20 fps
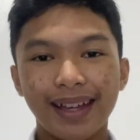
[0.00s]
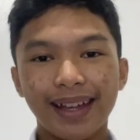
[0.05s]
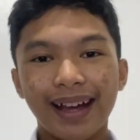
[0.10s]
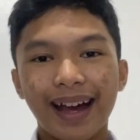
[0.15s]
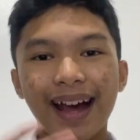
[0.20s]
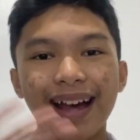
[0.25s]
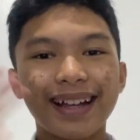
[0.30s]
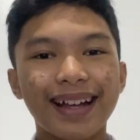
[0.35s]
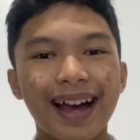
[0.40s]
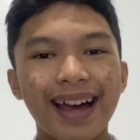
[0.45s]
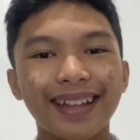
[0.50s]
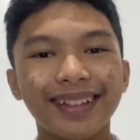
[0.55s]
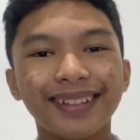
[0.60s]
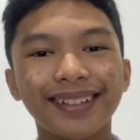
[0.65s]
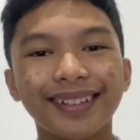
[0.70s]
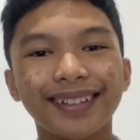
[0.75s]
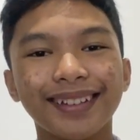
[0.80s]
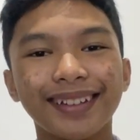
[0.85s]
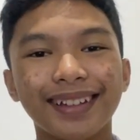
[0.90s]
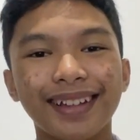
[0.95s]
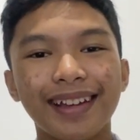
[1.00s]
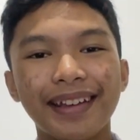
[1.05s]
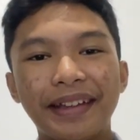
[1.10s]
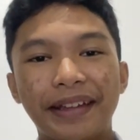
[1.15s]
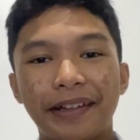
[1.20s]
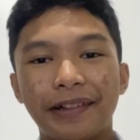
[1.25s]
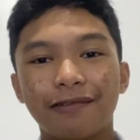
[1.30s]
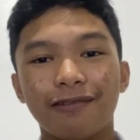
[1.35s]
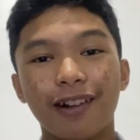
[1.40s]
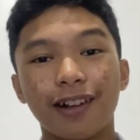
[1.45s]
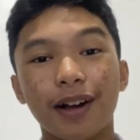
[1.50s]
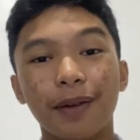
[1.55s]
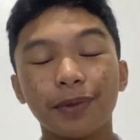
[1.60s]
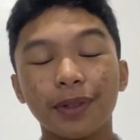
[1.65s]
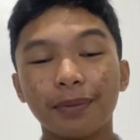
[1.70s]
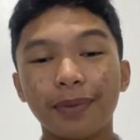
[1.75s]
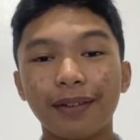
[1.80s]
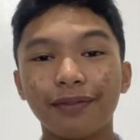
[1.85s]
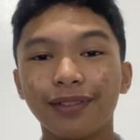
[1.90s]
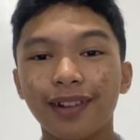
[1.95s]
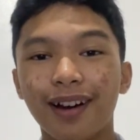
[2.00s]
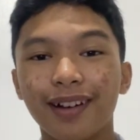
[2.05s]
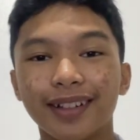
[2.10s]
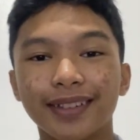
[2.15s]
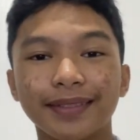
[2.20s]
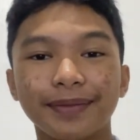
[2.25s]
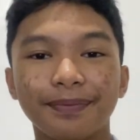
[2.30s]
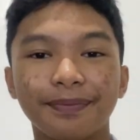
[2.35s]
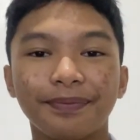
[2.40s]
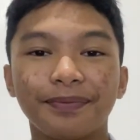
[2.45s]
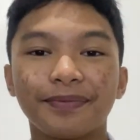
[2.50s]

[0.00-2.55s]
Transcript: Hi guys, welcome to my vlog.